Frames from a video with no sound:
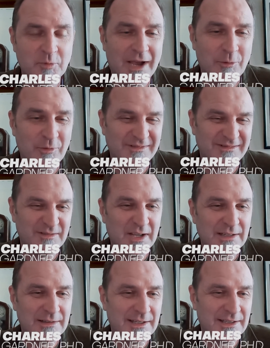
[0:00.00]
I would,
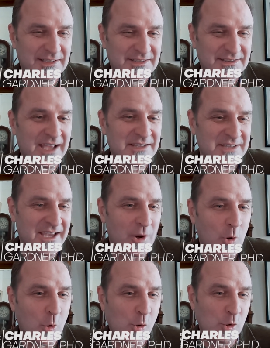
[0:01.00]
let's not say
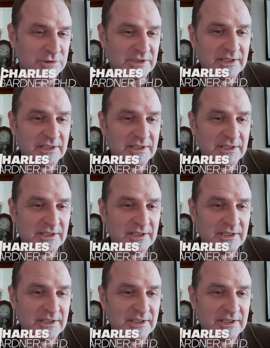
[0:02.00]
old,